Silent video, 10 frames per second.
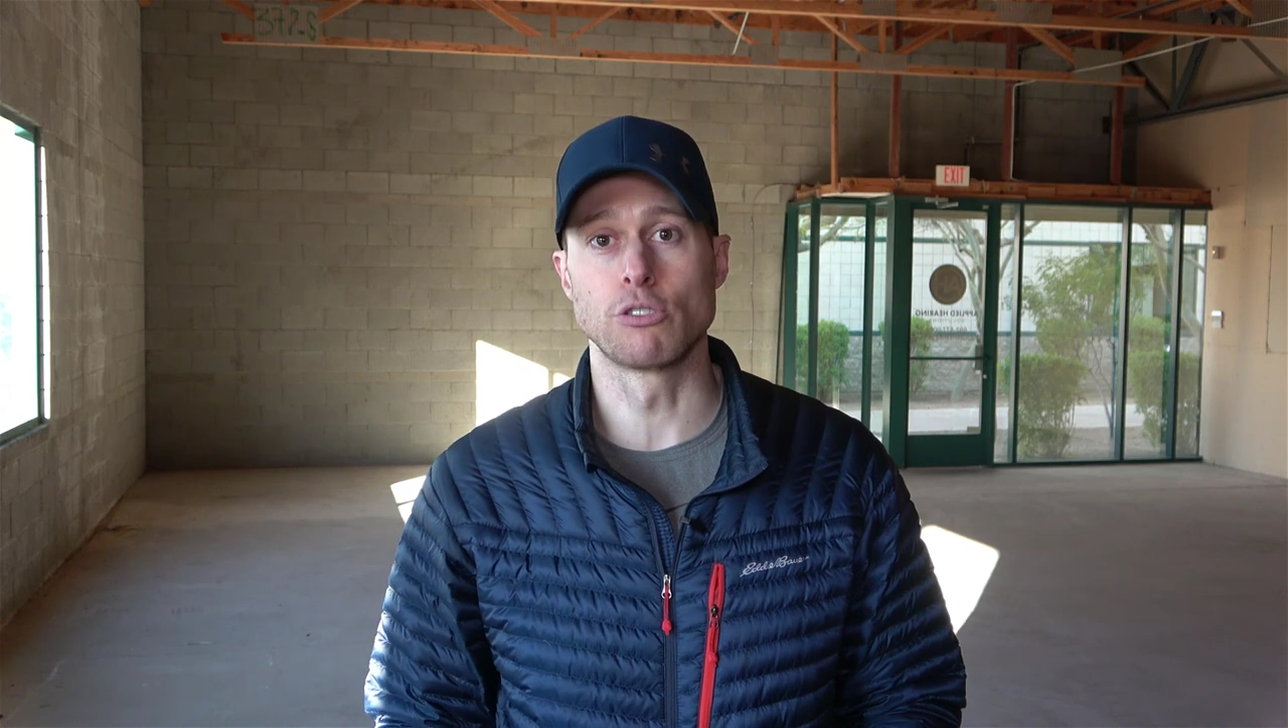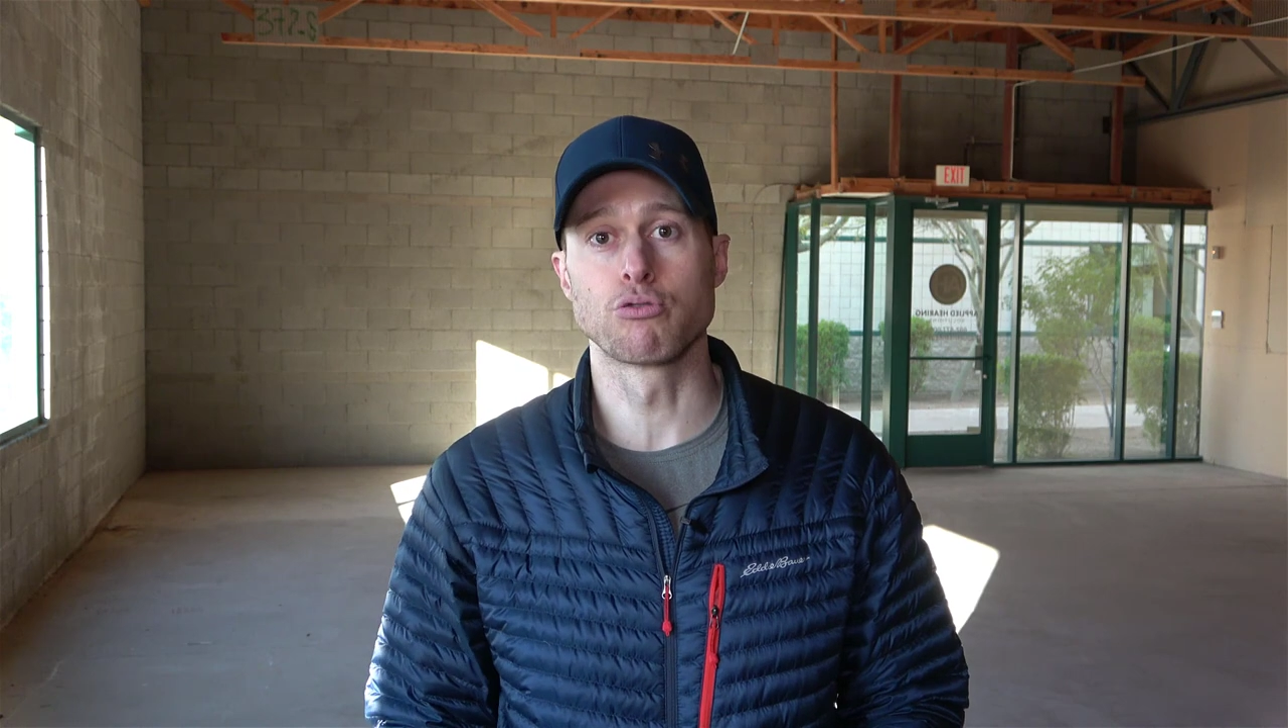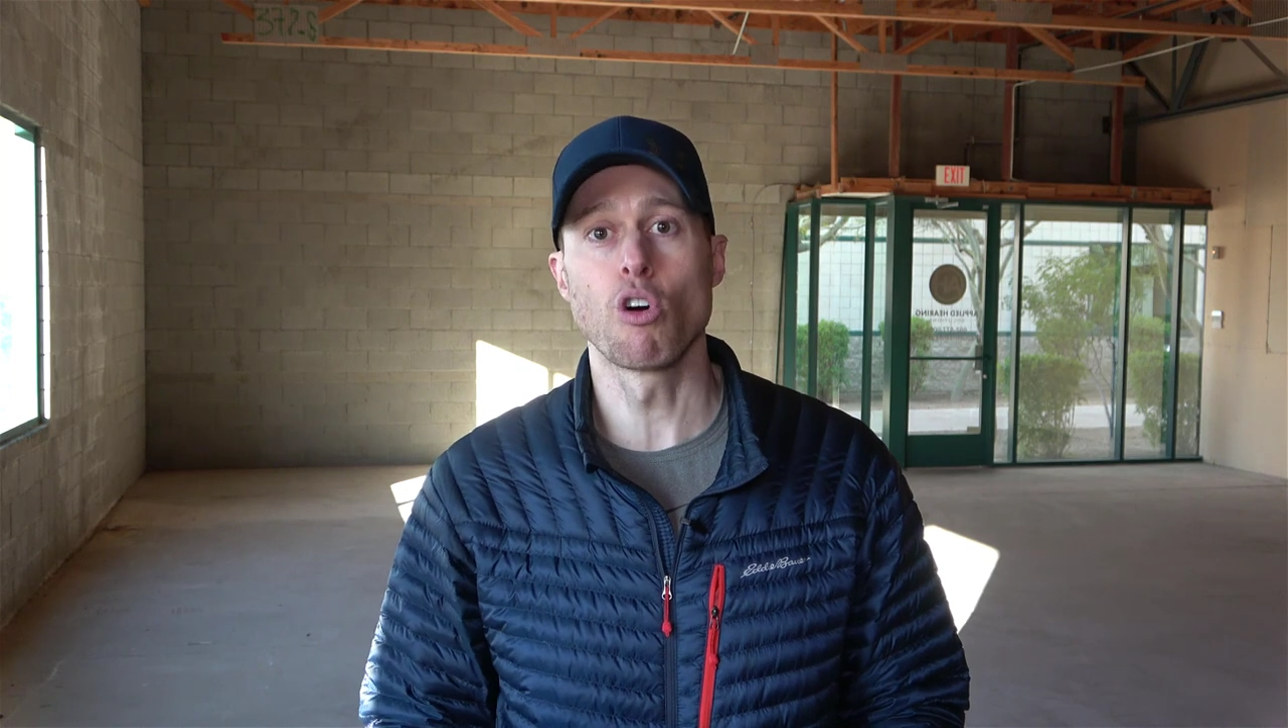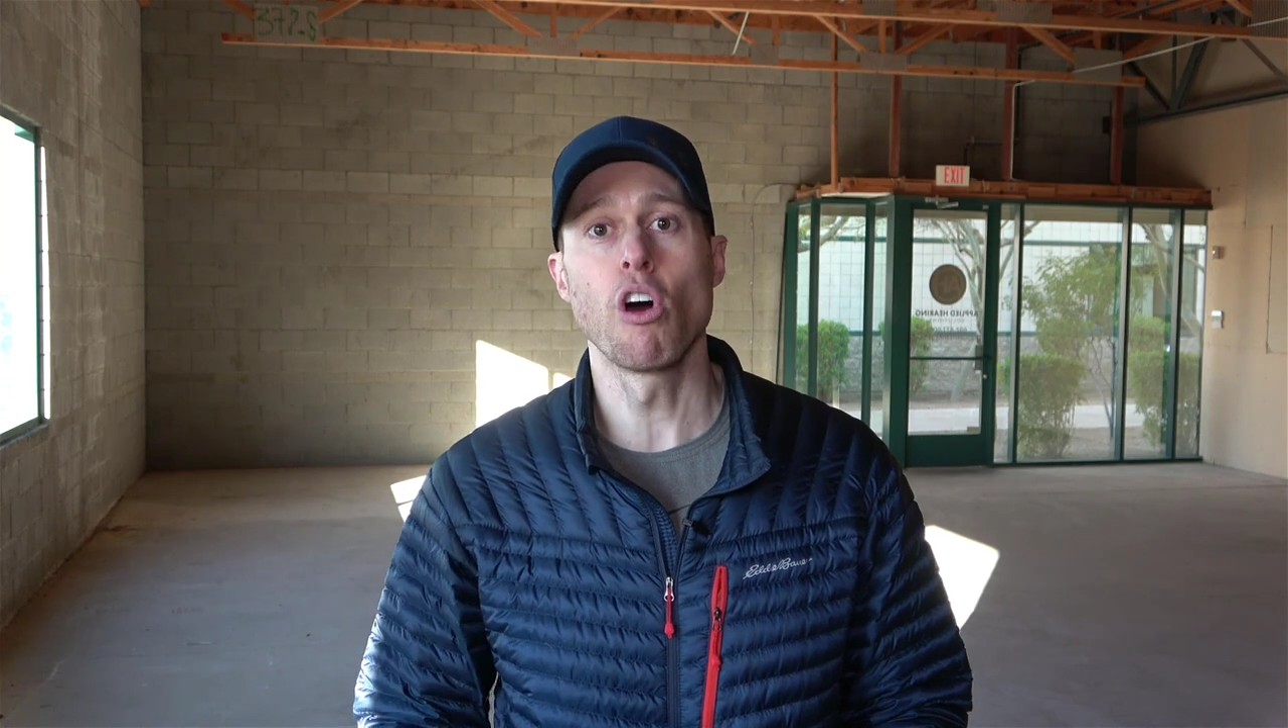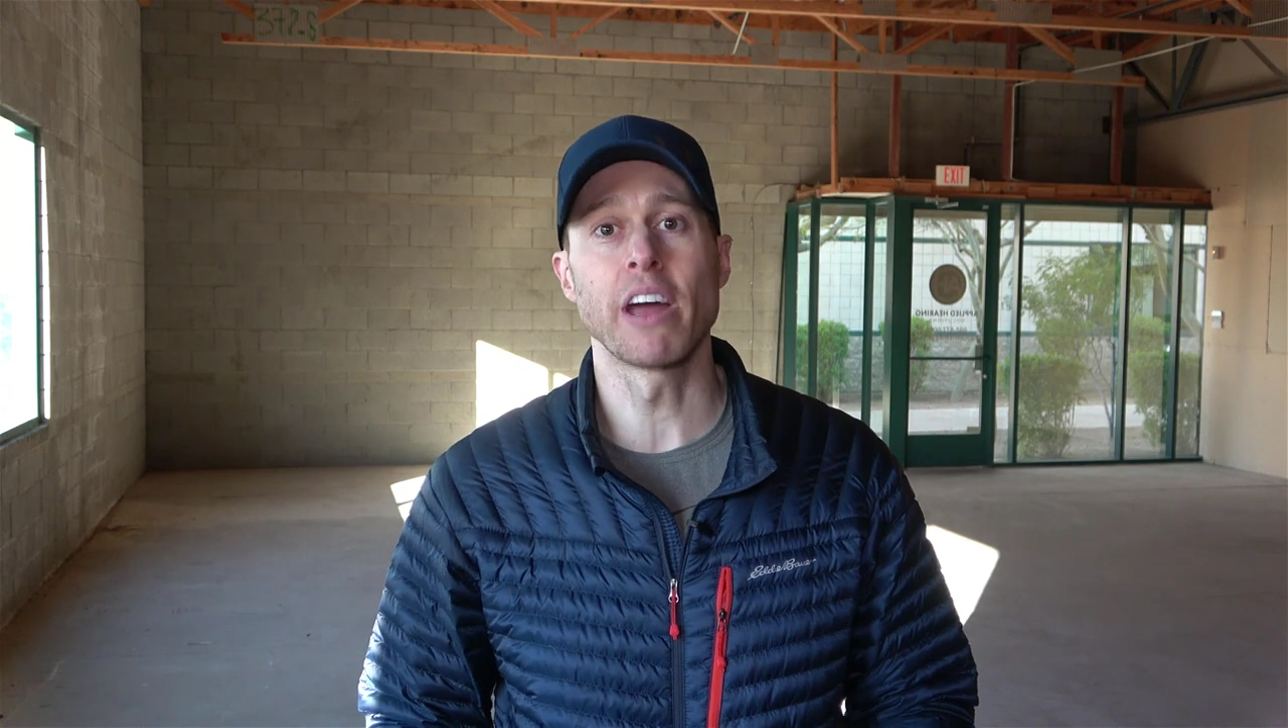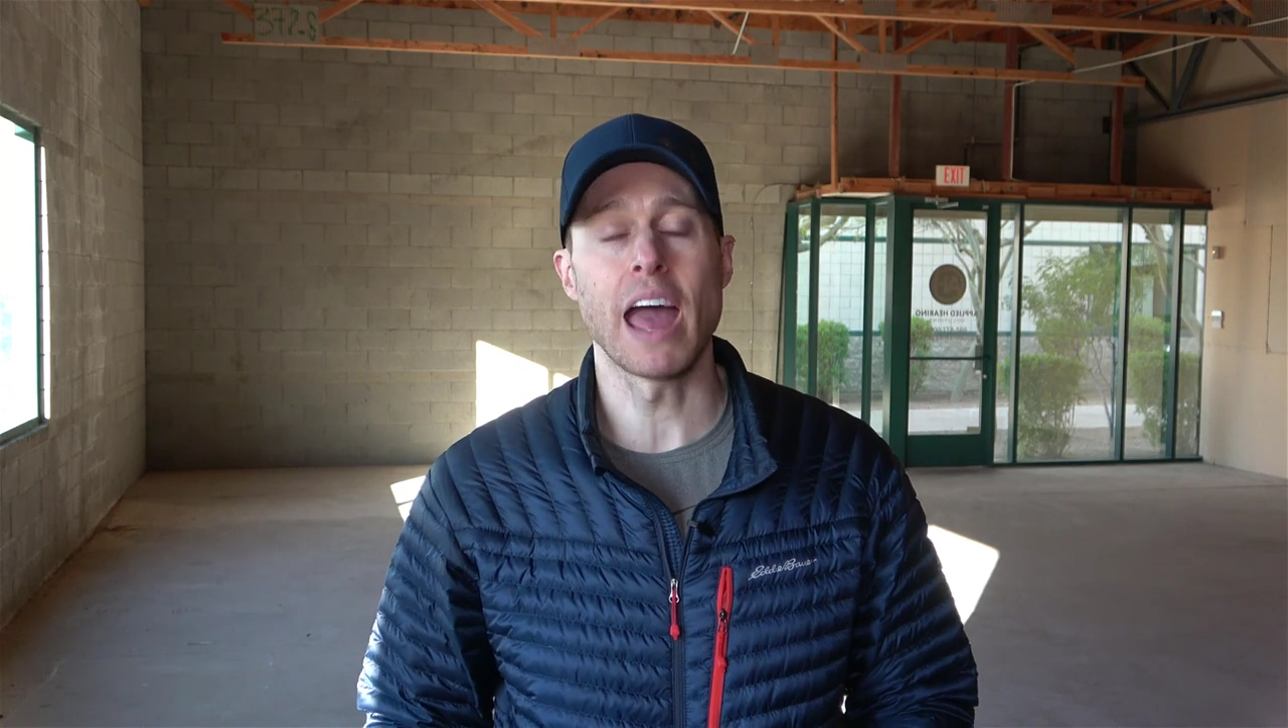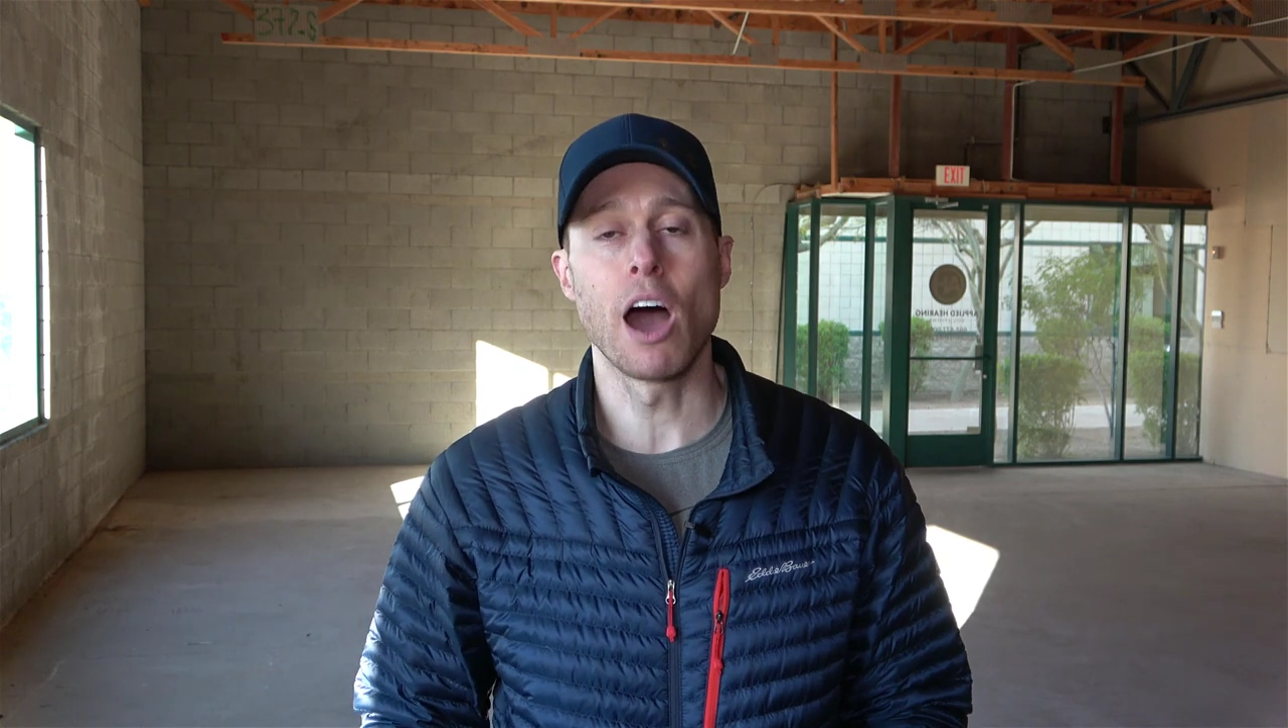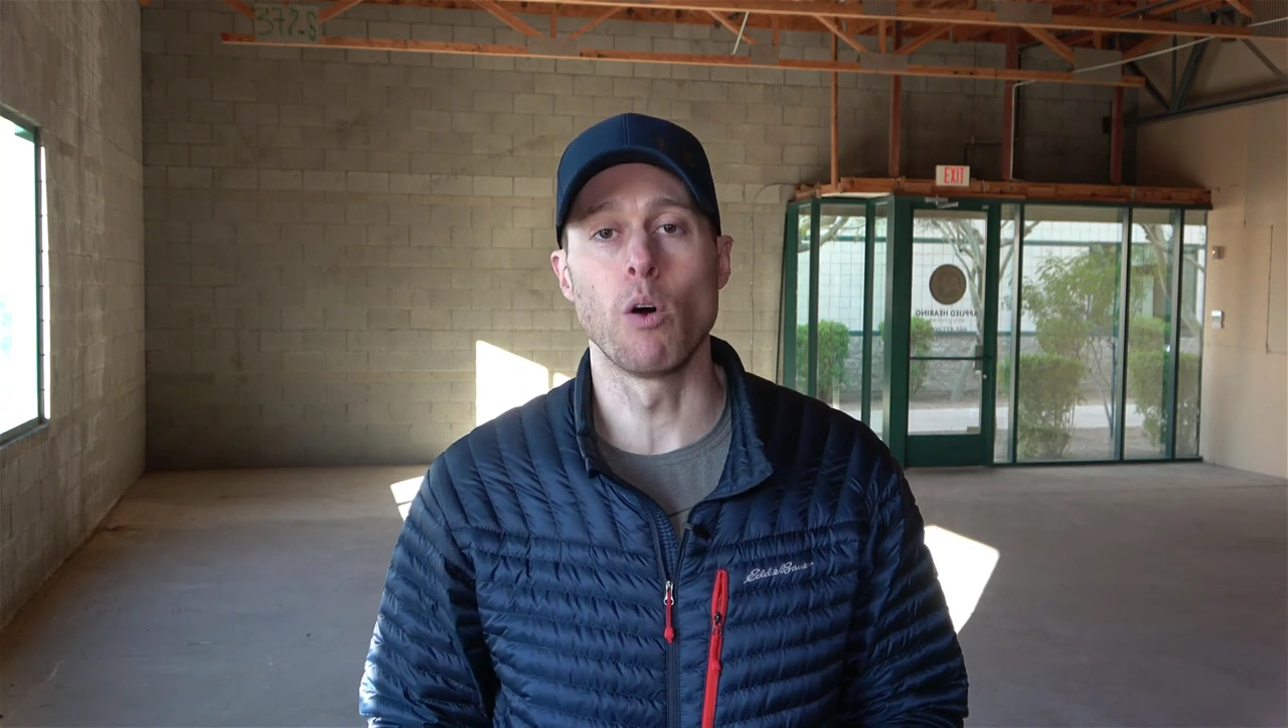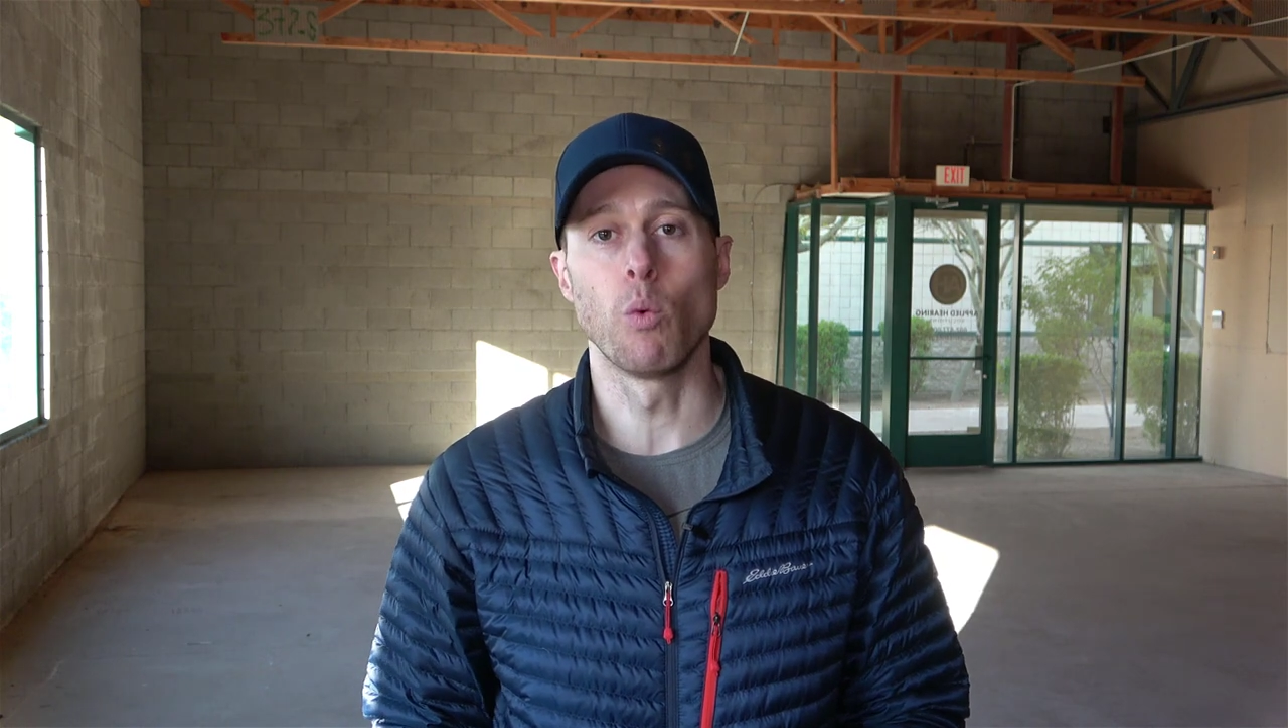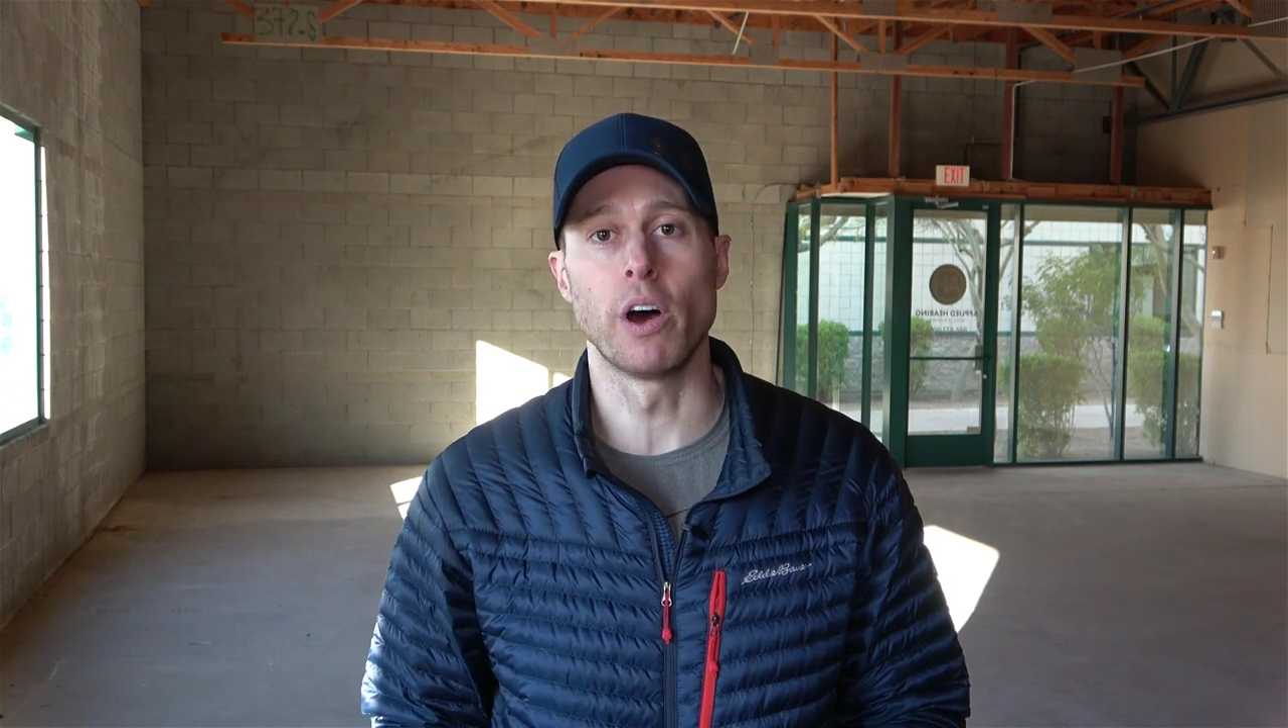drawing
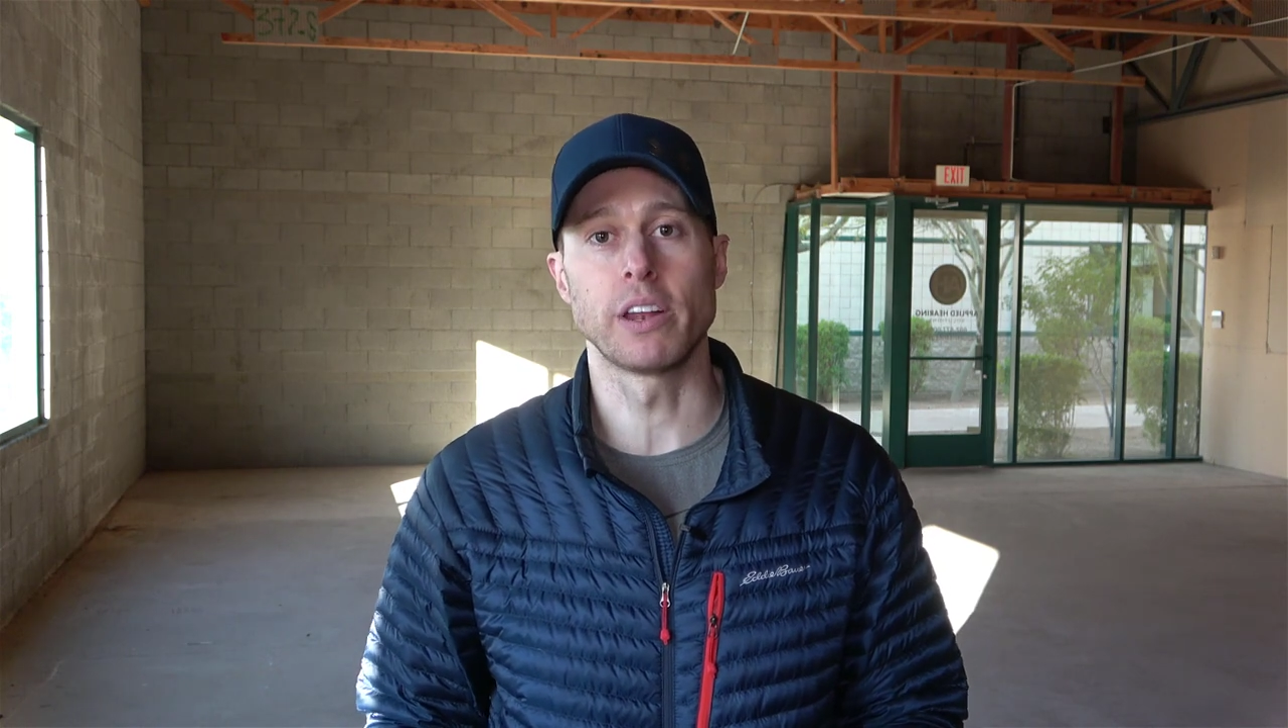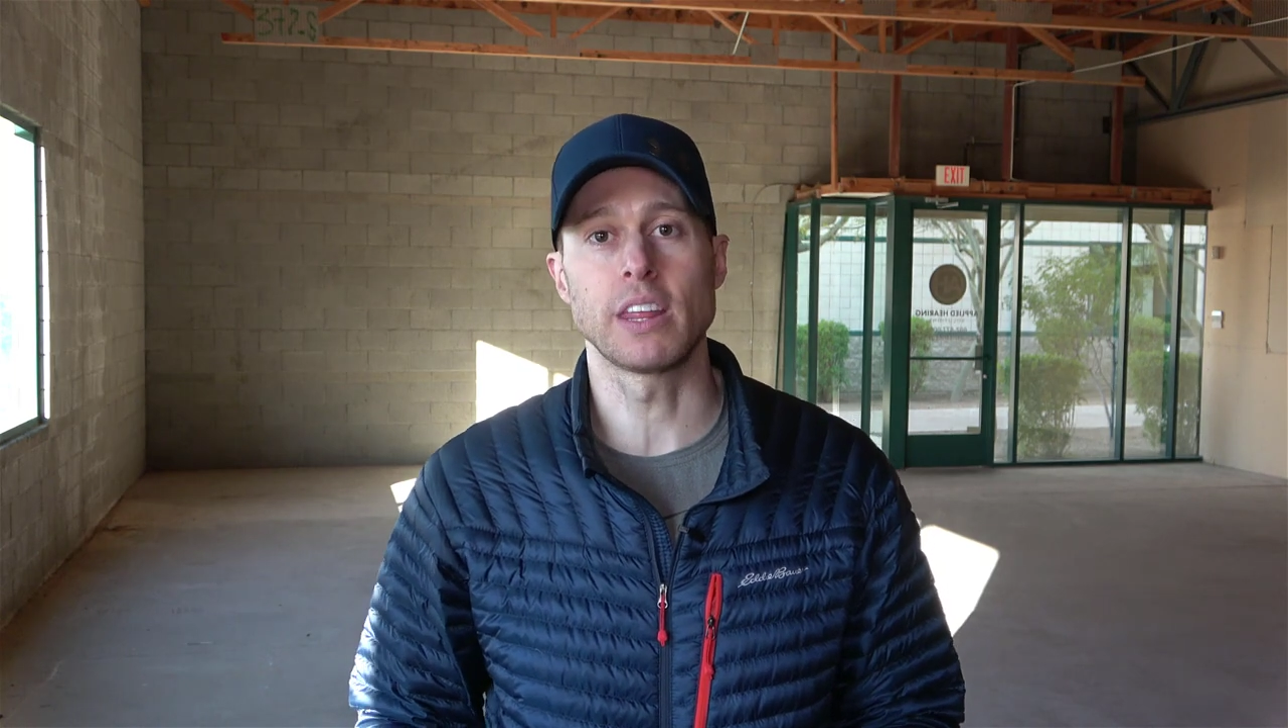out what